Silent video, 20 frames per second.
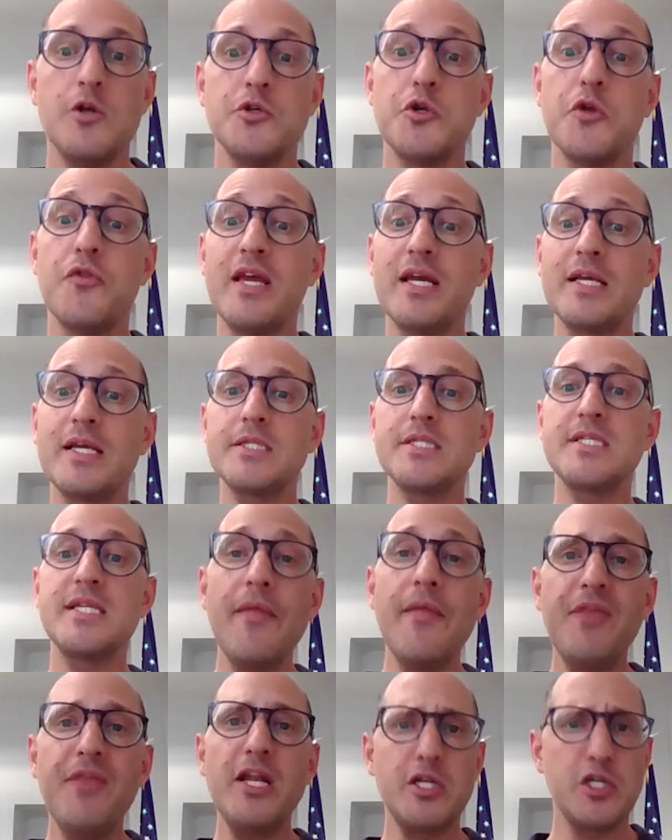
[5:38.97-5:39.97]
To the
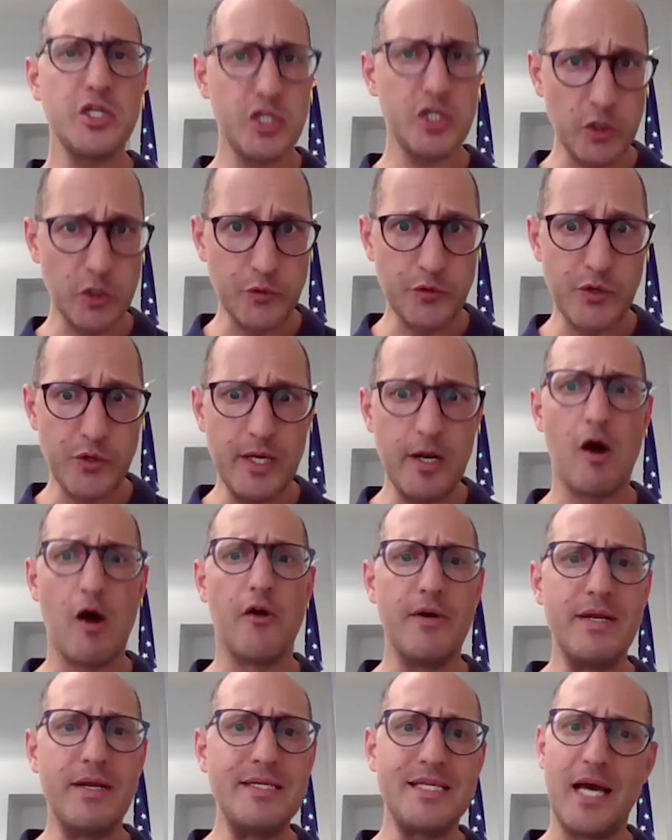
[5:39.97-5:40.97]
extent that children
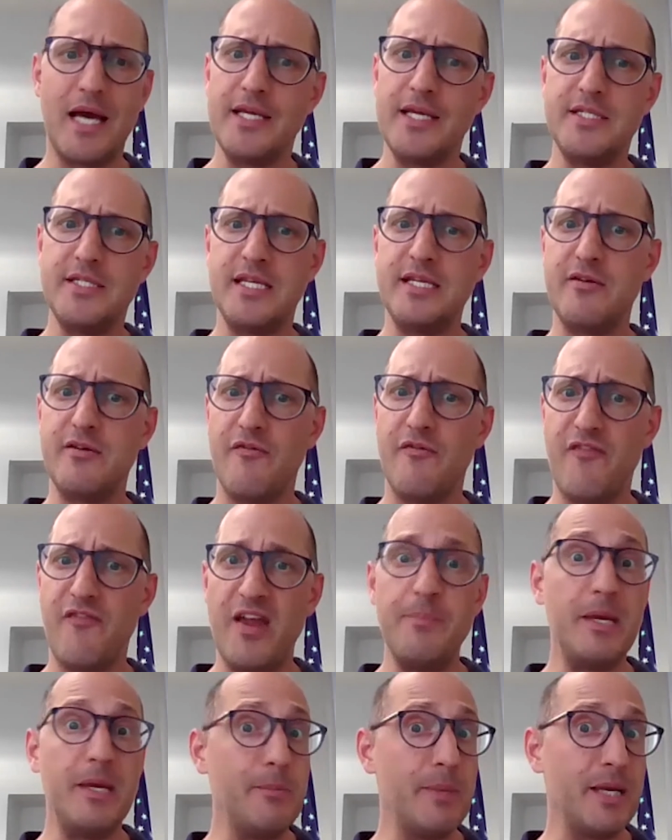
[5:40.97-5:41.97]
are enticed into
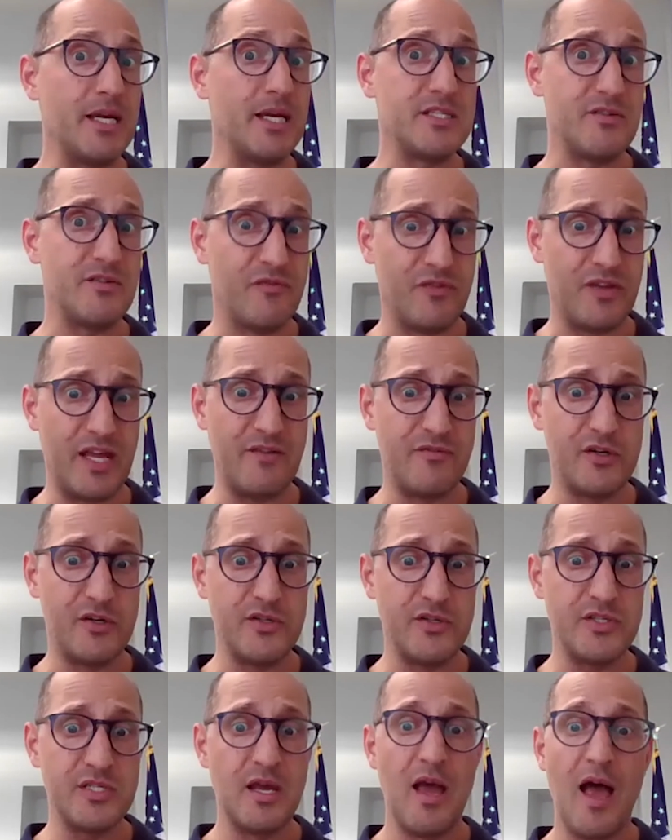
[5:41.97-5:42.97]
vaping because of
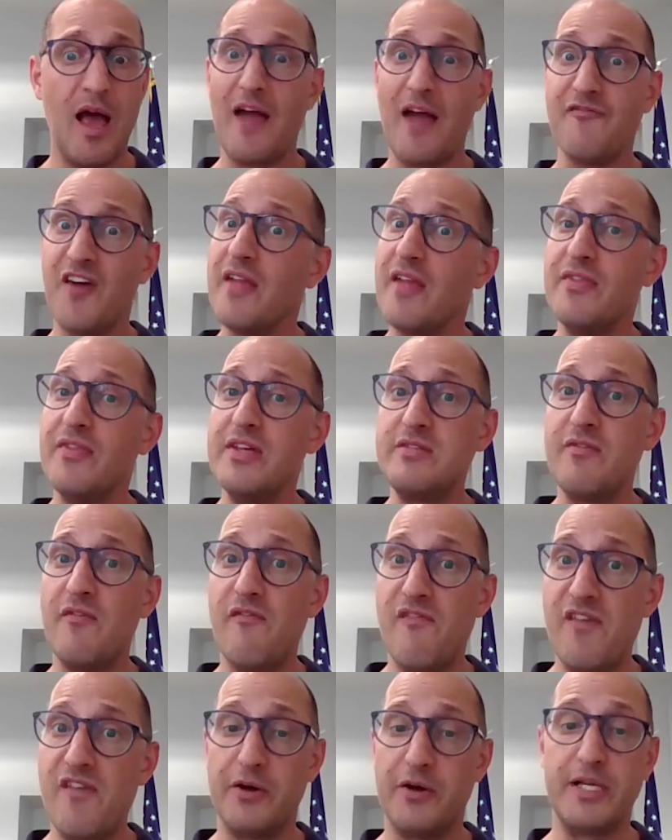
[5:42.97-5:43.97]
flavors, I find this
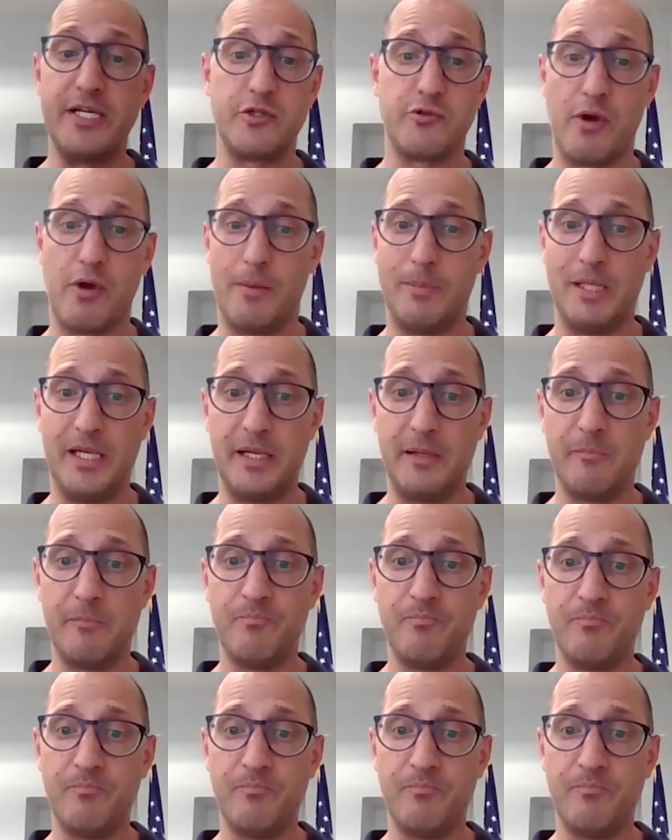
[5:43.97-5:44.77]
very troubling.